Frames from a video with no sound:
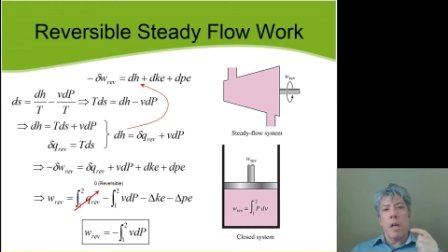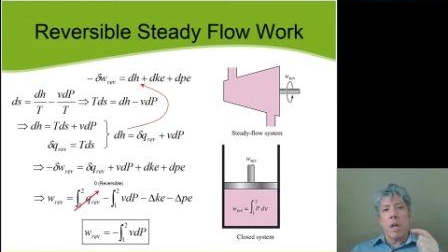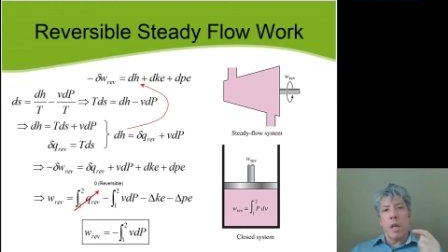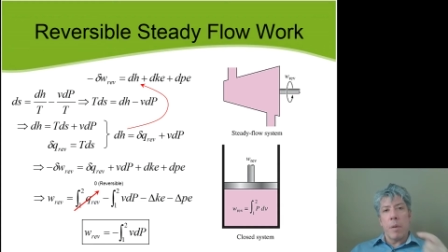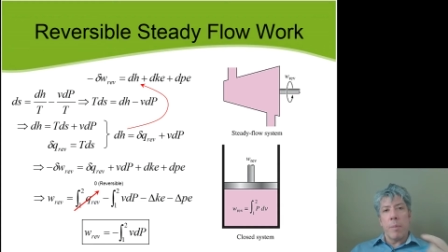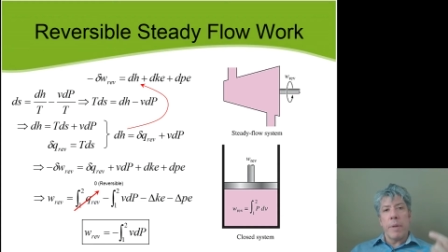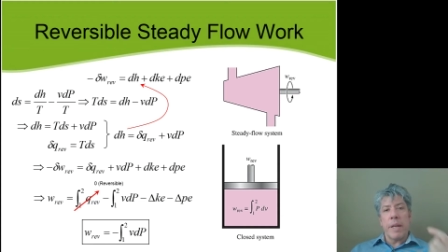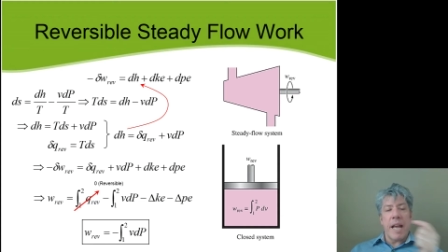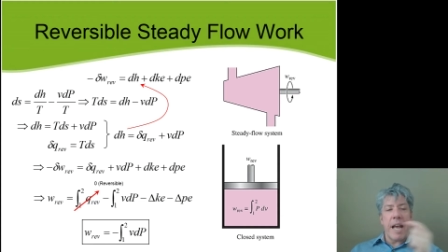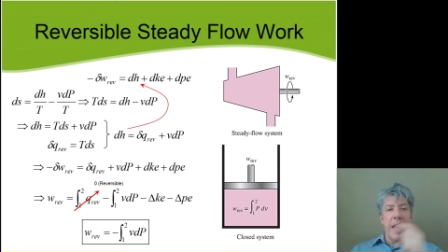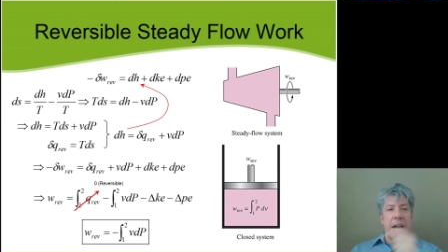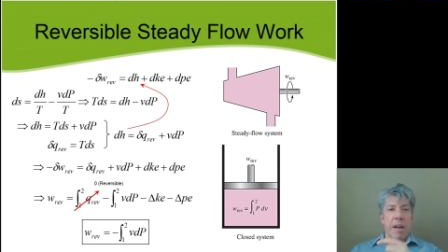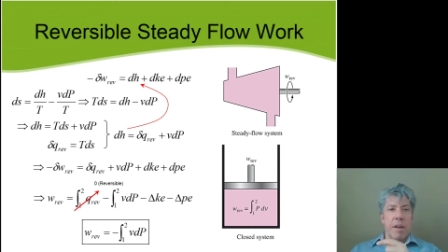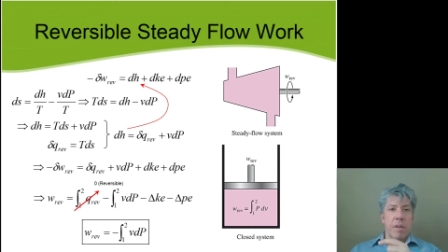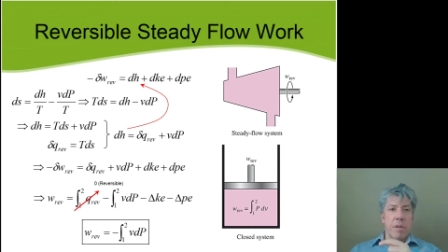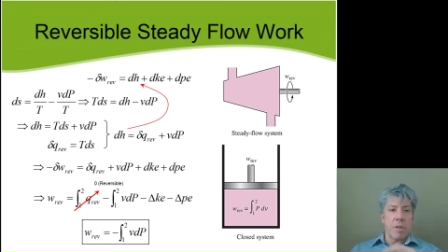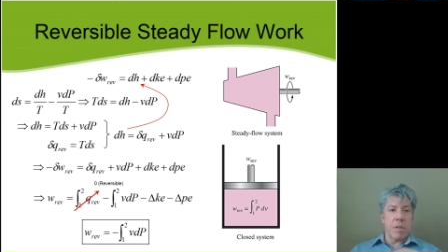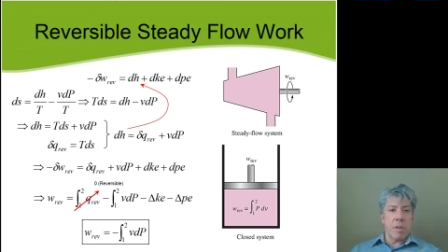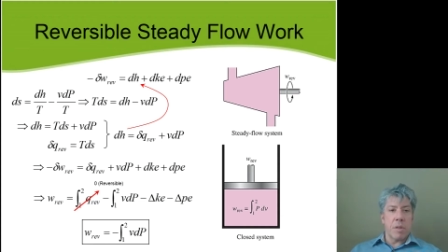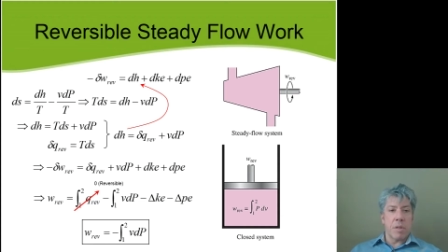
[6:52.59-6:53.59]
coming out
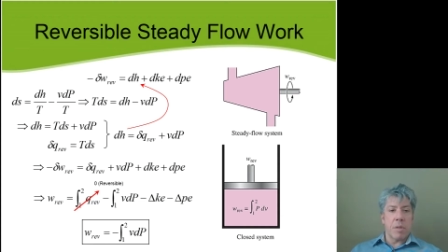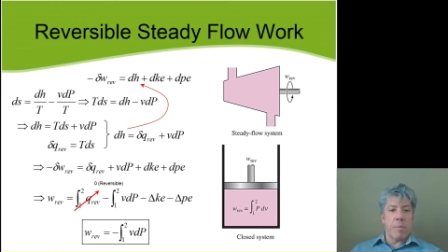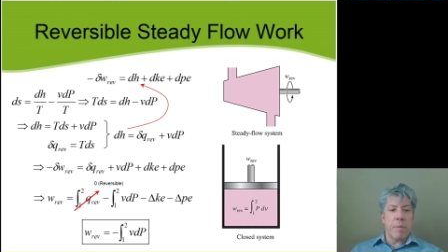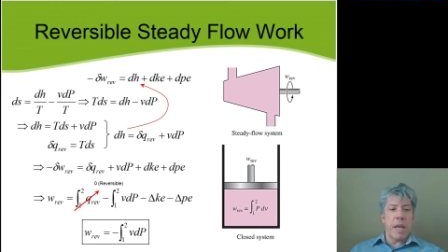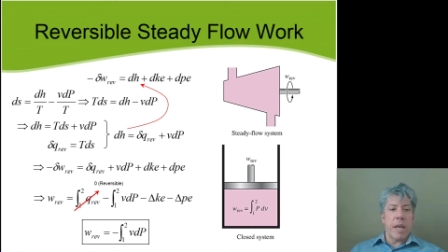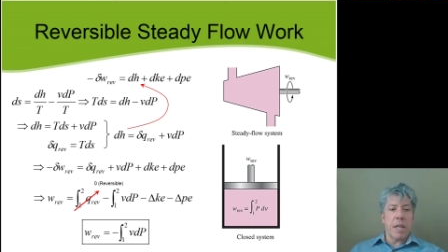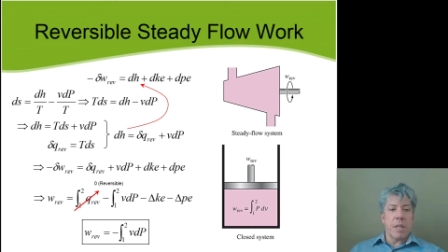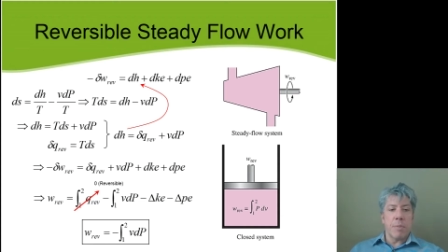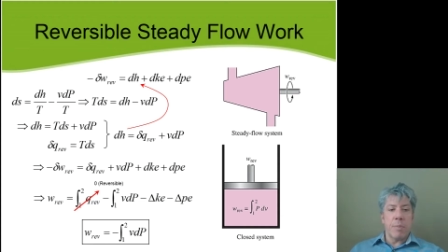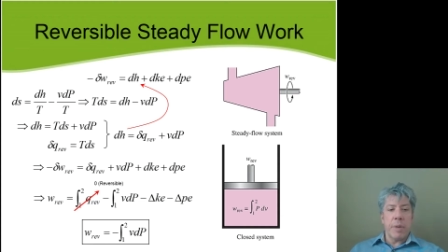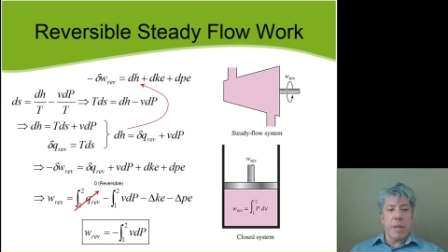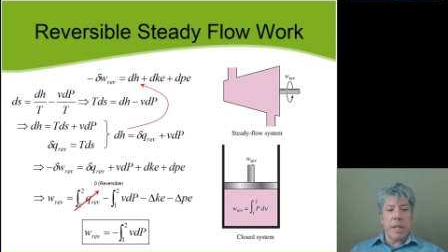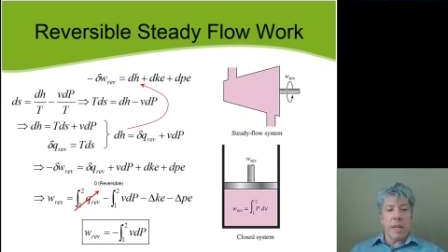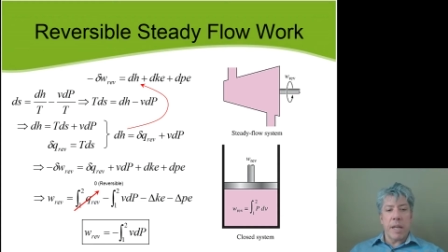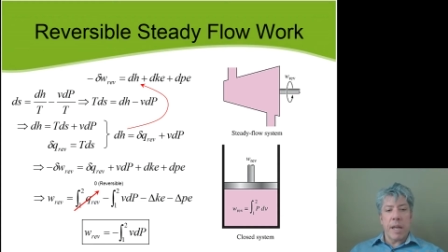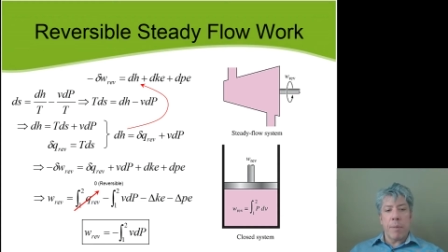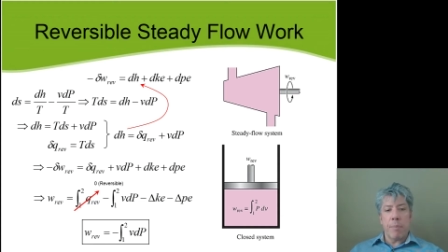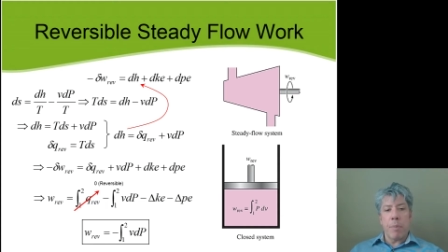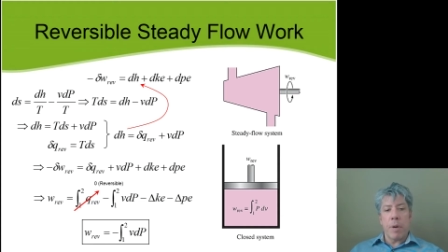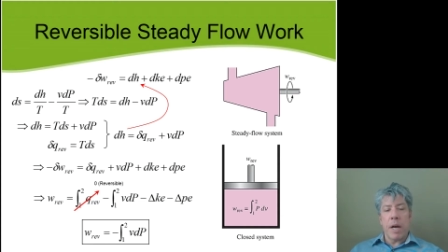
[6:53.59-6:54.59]
of the system as being
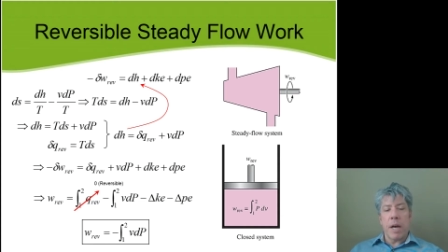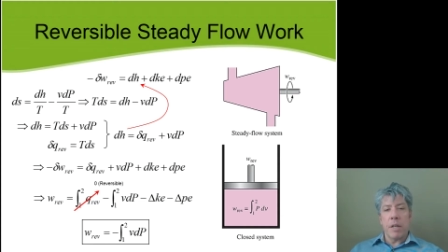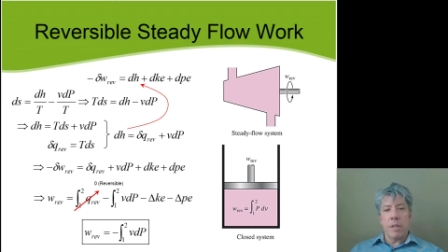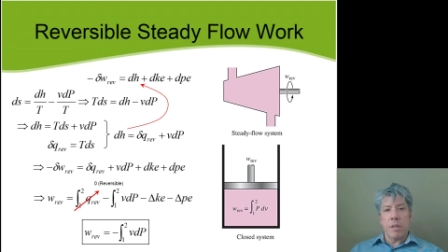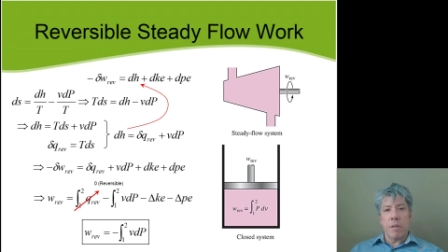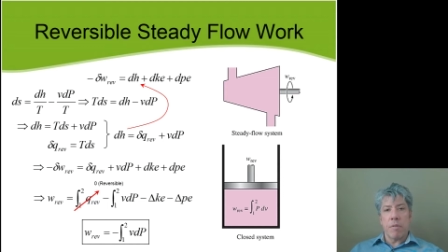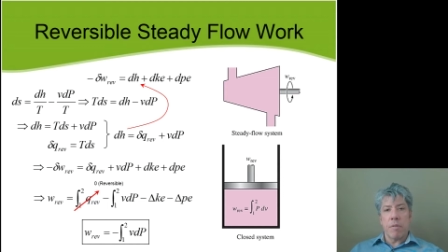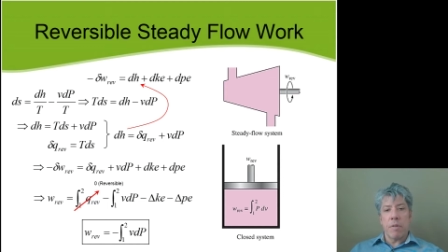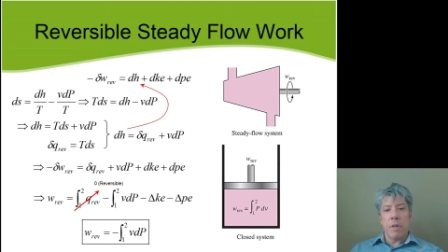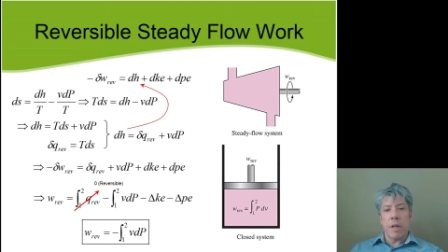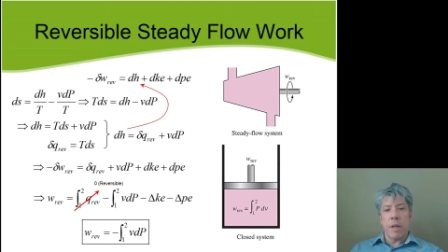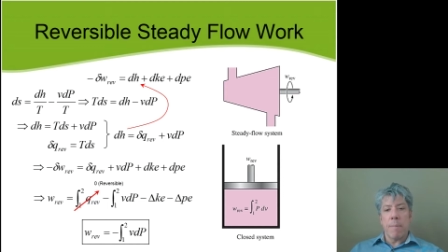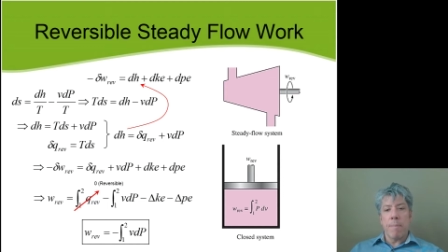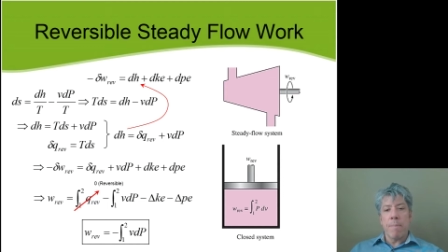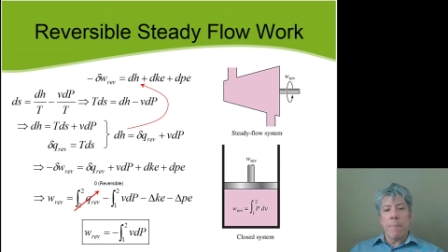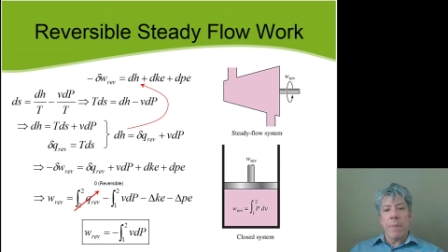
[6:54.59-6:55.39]
a positive thing.